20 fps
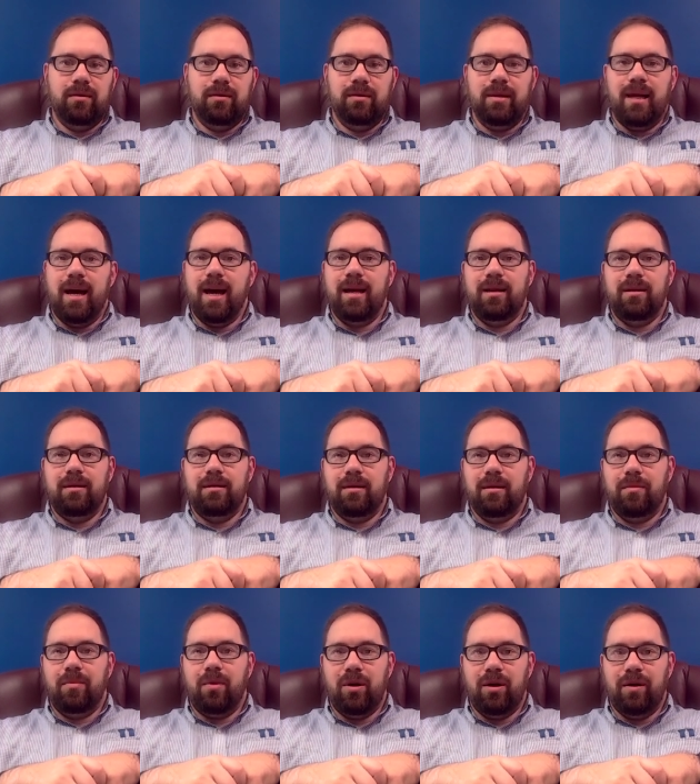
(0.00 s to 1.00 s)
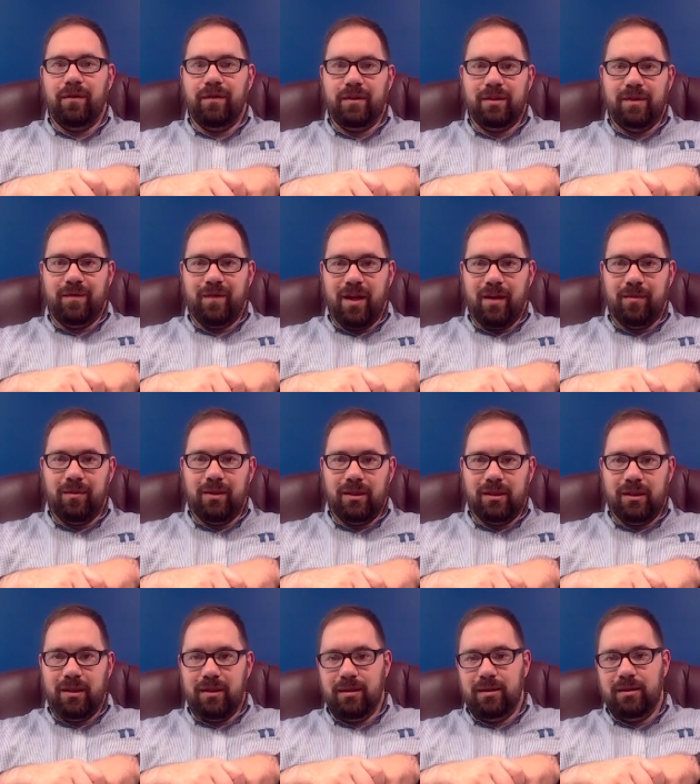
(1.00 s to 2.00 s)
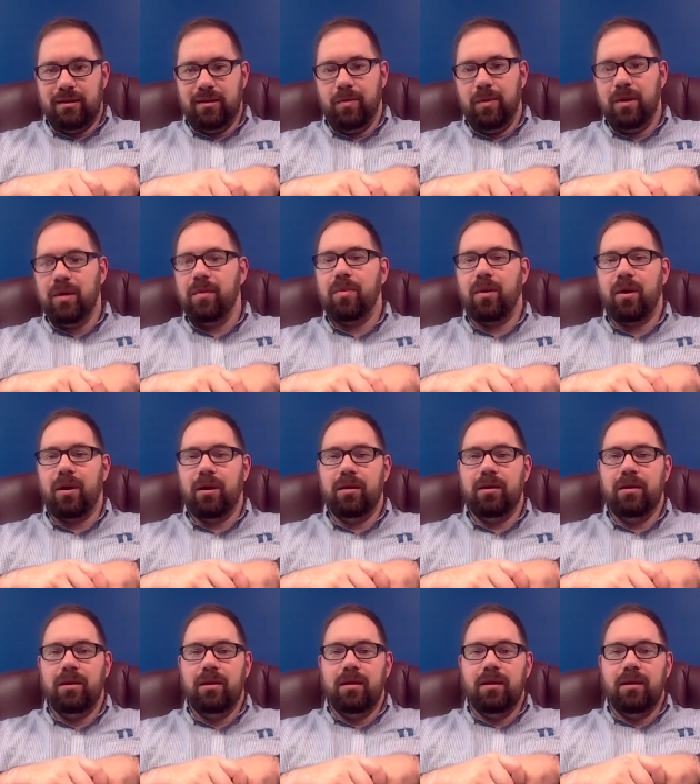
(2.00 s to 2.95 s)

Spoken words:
not a part of His family to be a part